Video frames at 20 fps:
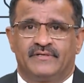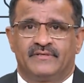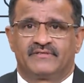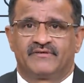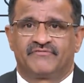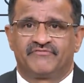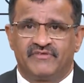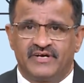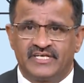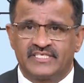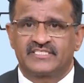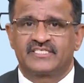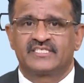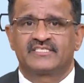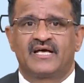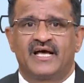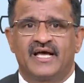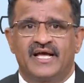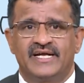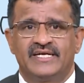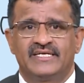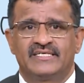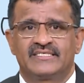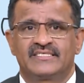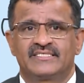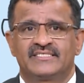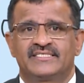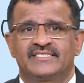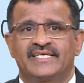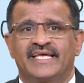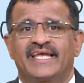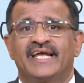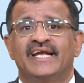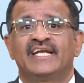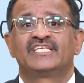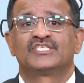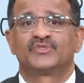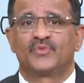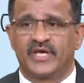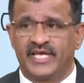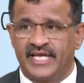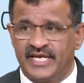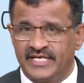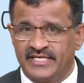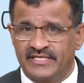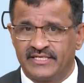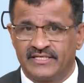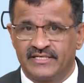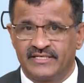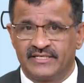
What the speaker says: The first is height, second is weight,